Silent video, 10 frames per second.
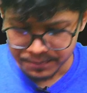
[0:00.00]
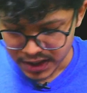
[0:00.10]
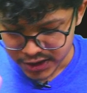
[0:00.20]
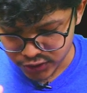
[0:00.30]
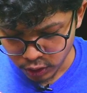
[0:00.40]

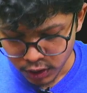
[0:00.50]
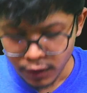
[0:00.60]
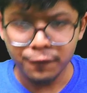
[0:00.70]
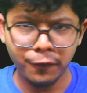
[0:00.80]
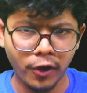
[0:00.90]
So
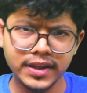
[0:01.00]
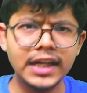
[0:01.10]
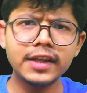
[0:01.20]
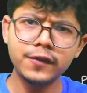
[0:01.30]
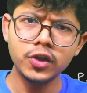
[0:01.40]
for that,
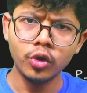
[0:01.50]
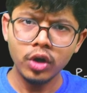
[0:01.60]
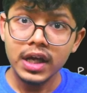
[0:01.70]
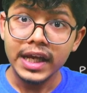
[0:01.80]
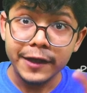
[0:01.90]
you know,
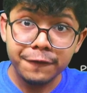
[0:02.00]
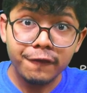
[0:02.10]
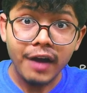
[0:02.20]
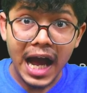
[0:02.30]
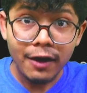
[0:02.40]
if
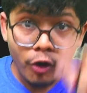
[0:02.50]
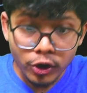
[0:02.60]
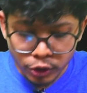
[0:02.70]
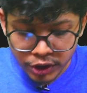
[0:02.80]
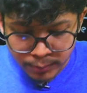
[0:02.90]
I want
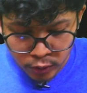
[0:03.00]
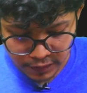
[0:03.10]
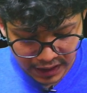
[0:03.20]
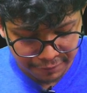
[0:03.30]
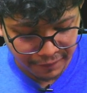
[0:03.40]
to remove,
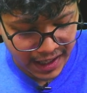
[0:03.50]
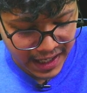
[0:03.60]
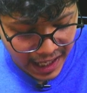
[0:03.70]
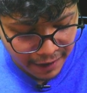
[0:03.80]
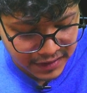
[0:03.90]
if I
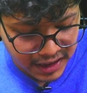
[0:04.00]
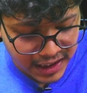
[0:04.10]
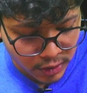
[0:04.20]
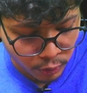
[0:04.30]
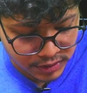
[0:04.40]
have 3
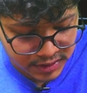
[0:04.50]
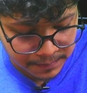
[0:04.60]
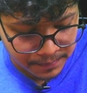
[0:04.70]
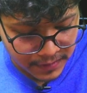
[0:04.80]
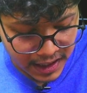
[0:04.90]
nodes,
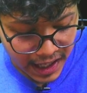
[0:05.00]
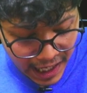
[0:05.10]
I